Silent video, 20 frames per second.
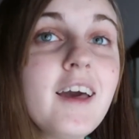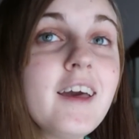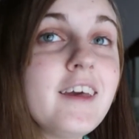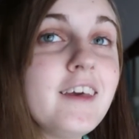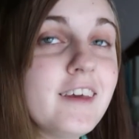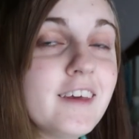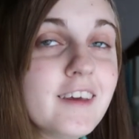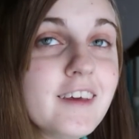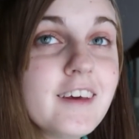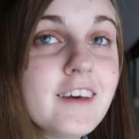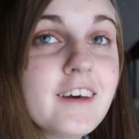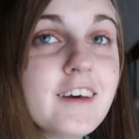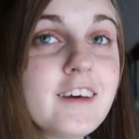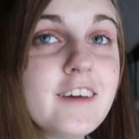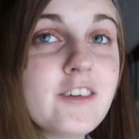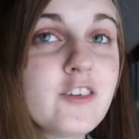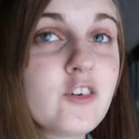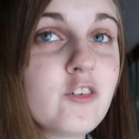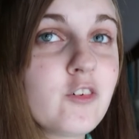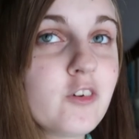he
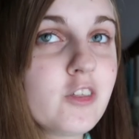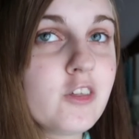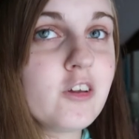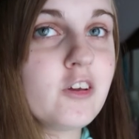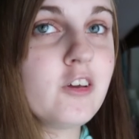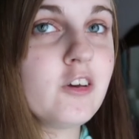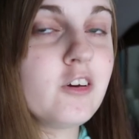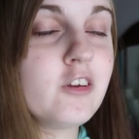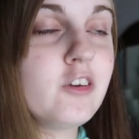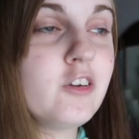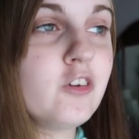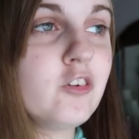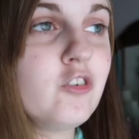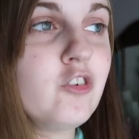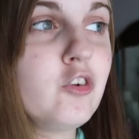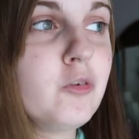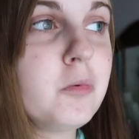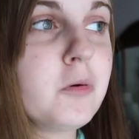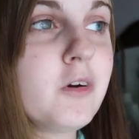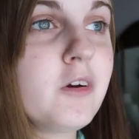is a really good
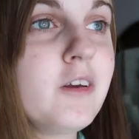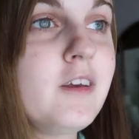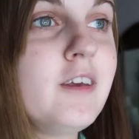YouTuber.